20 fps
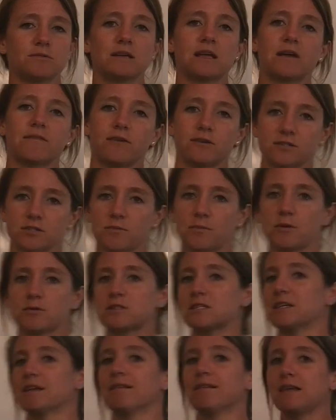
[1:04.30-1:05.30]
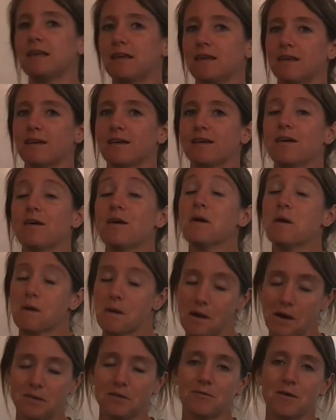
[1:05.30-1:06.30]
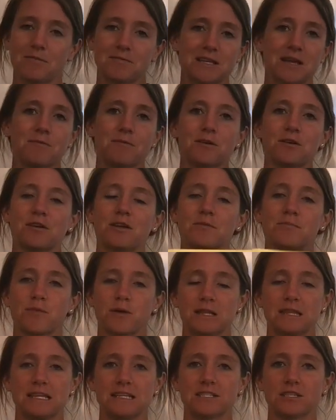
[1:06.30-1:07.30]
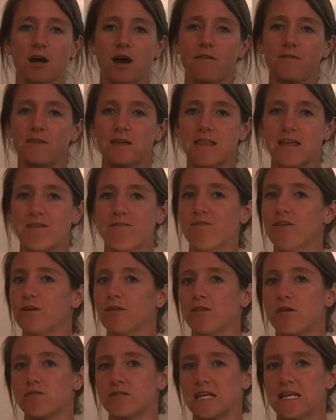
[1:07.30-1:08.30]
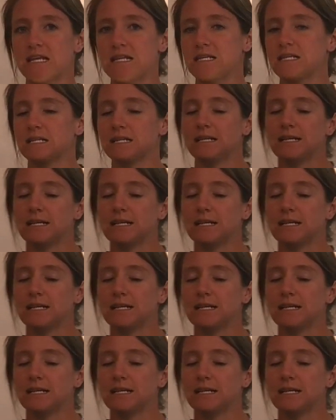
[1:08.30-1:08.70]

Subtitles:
week, I've also posted a link on the website where you could print this off and then fill those in.